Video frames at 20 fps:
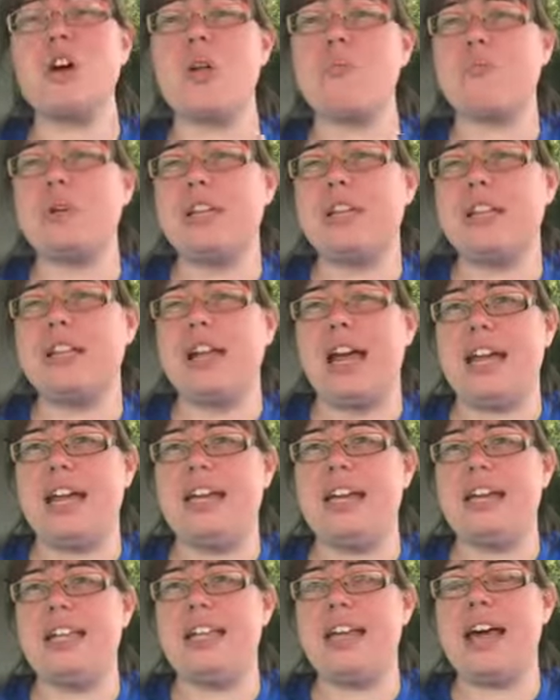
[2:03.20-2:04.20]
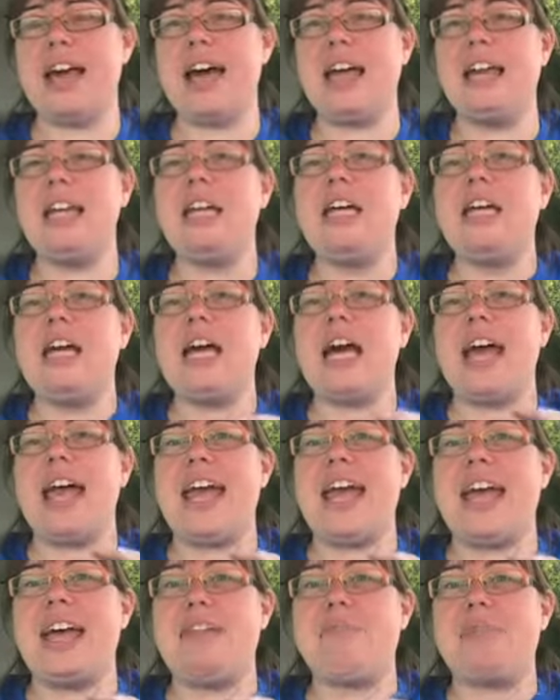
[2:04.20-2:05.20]
I'm really liking that.
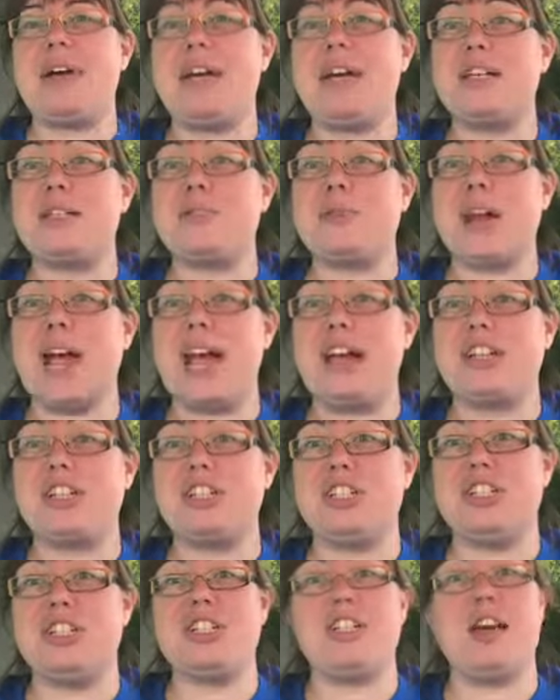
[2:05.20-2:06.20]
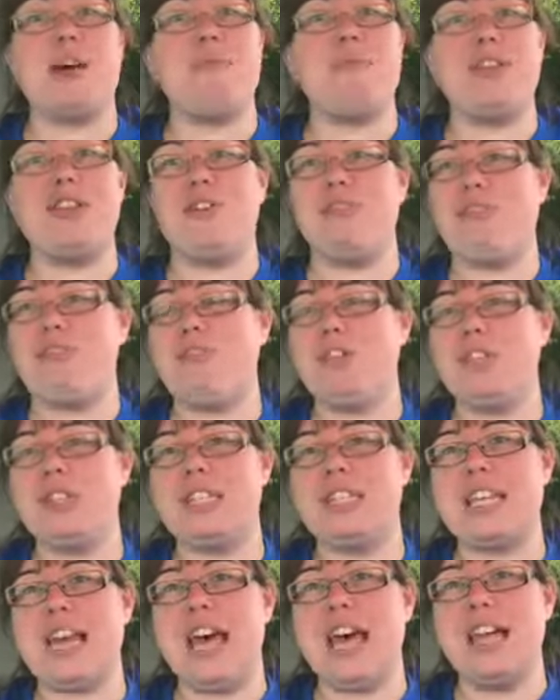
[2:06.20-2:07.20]
And my husband actually just got me the full
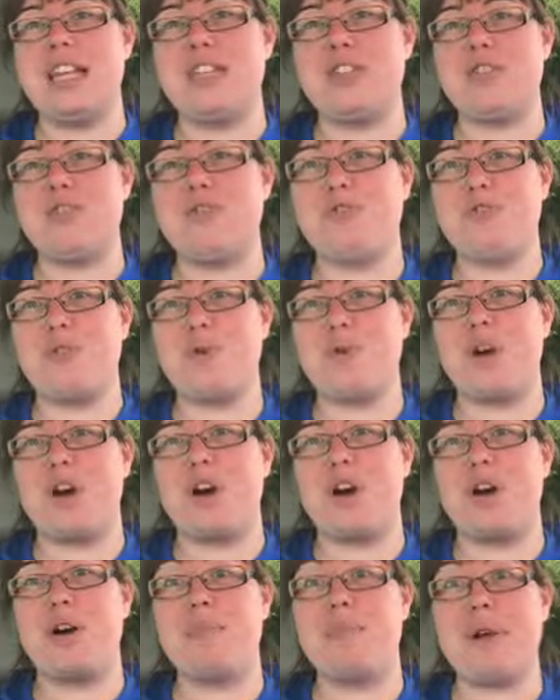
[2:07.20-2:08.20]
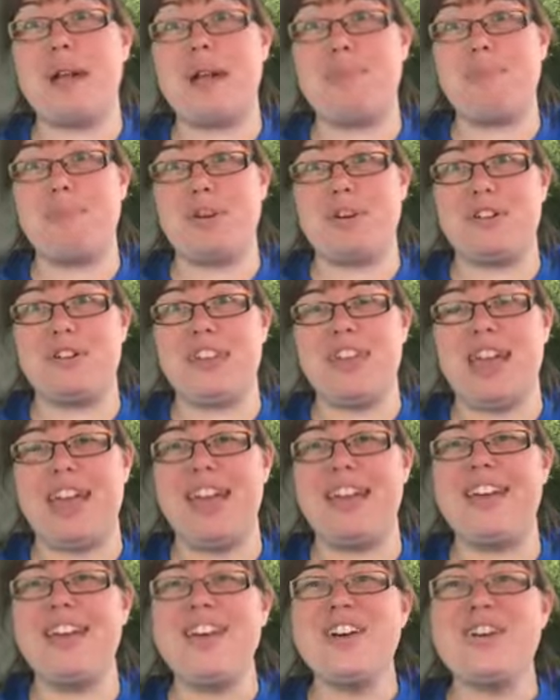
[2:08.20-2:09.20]
set for my
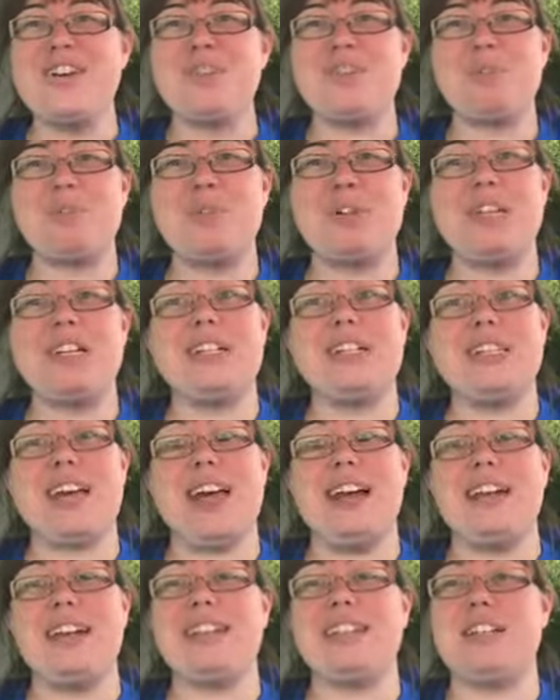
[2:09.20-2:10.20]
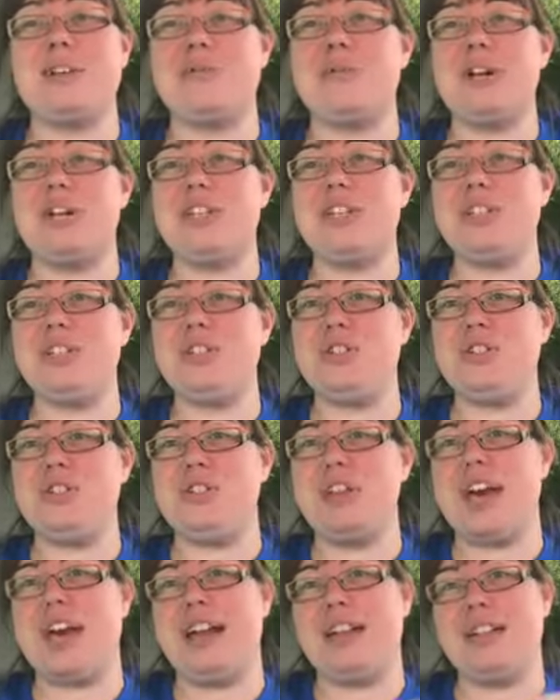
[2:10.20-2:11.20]
birthday, so I'm really excited because I wanted to do
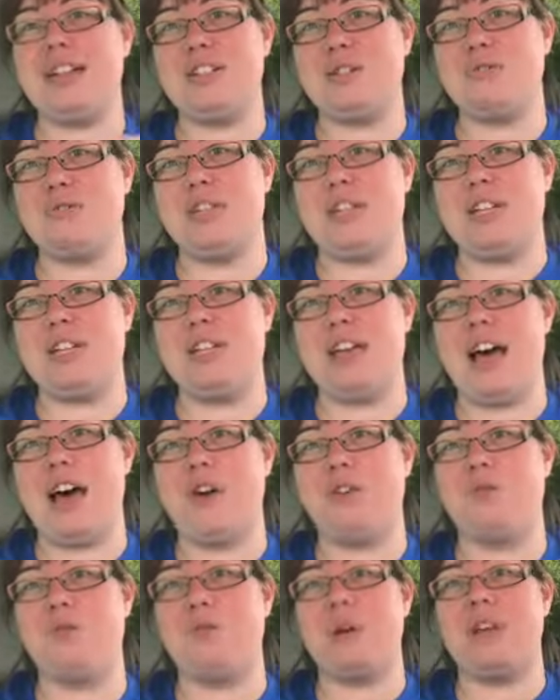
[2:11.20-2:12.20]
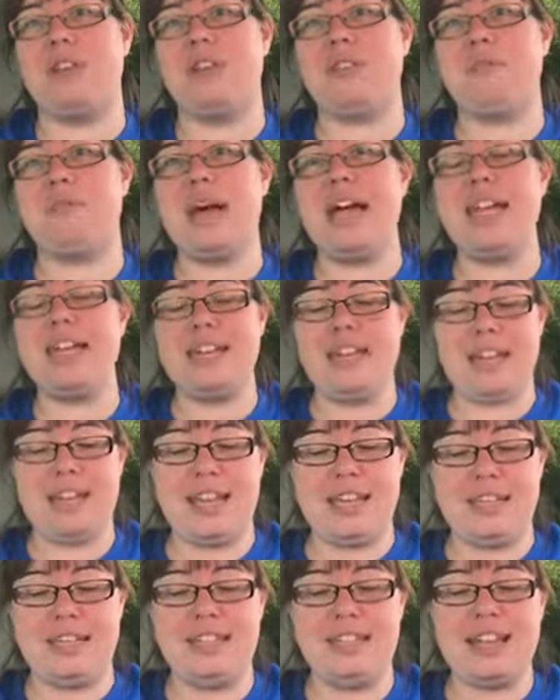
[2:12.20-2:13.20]
that as a read aloud with my
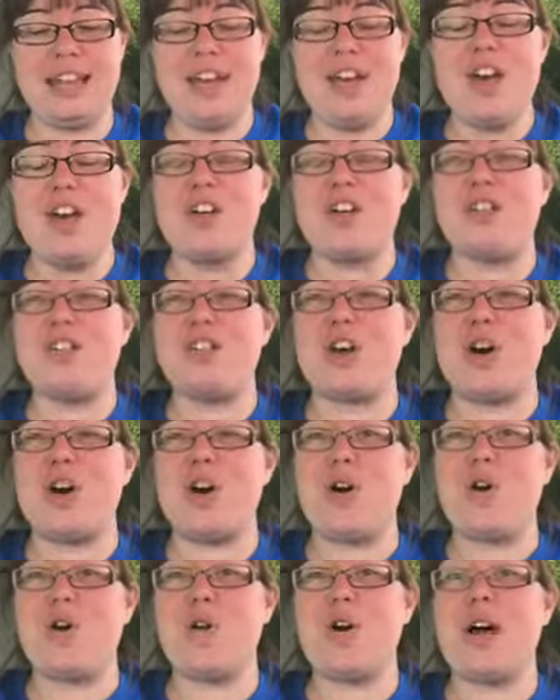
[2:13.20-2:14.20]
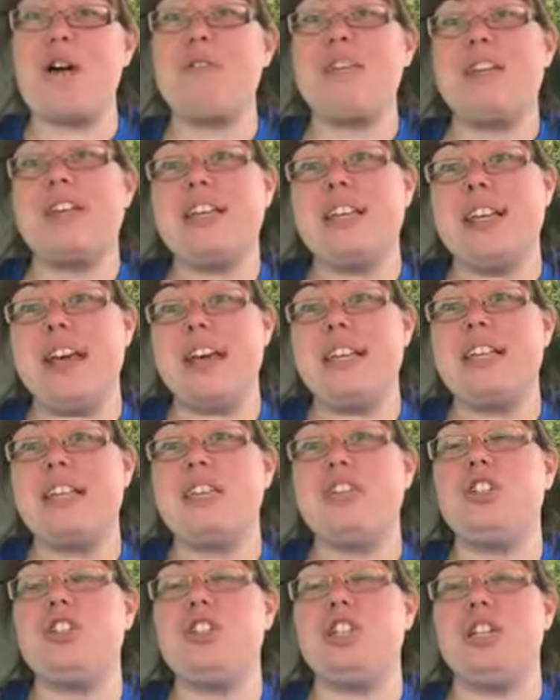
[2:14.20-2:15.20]
kids. So I really like
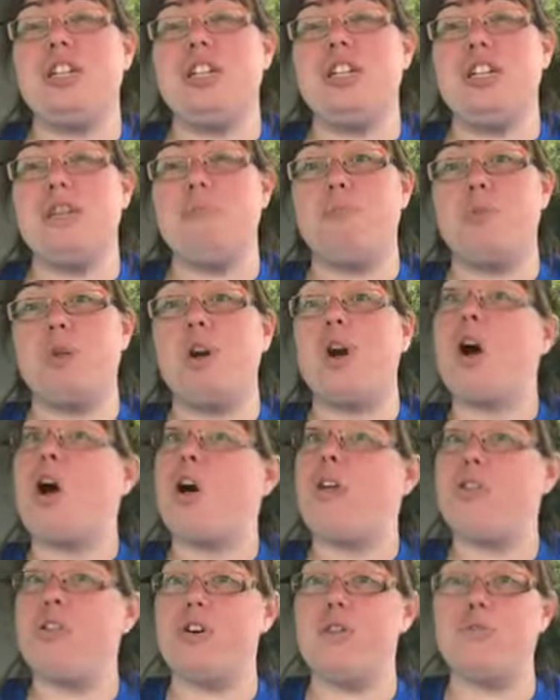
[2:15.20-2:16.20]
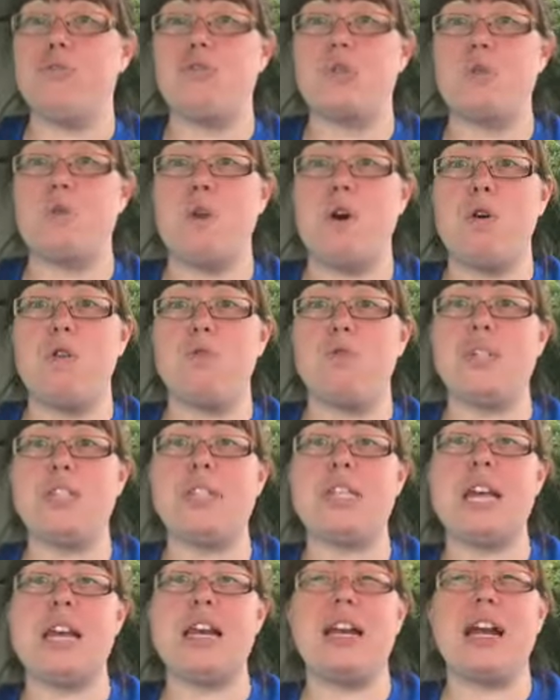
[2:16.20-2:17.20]
that she put all those
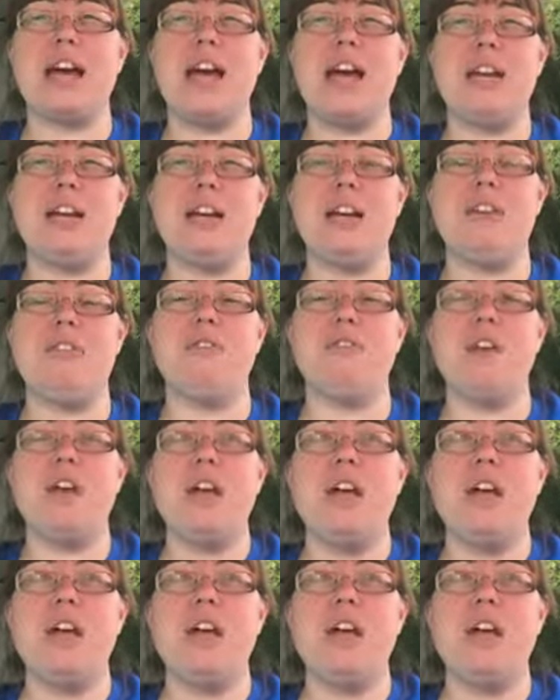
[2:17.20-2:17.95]
quotes and kind of